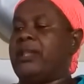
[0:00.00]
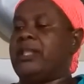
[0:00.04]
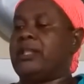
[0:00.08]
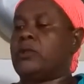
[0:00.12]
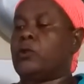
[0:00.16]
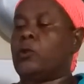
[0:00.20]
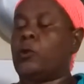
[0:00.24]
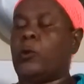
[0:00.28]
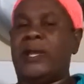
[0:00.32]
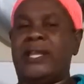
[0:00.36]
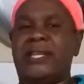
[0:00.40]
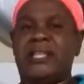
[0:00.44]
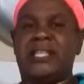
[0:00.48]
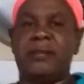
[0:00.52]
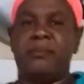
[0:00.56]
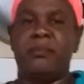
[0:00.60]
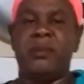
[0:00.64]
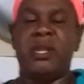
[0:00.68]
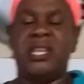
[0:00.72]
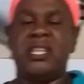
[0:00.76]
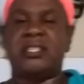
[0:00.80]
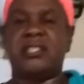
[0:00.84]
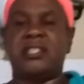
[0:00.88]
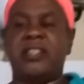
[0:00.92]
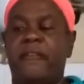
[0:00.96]
the 20
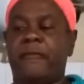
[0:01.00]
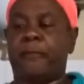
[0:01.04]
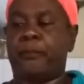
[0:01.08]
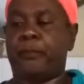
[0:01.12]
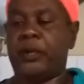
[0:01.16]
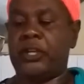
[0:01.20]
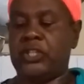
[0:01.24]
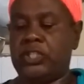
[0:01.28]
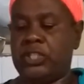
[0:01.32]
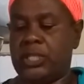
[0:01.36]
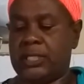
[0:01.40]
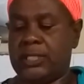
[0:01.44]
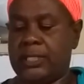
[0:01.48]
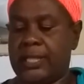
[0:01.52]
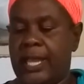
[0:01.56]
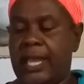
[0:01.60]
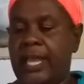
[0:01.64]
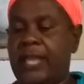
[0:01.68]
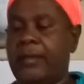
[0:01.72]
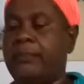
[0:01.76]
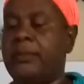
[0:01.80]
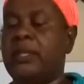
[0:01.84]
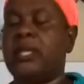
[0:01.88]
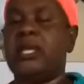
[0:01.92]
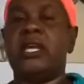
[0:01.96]
minutes of pressure
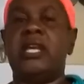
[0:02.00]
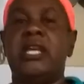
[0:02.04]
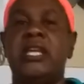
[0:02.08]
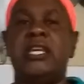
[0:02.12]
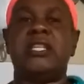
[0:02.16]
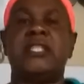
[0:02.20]
time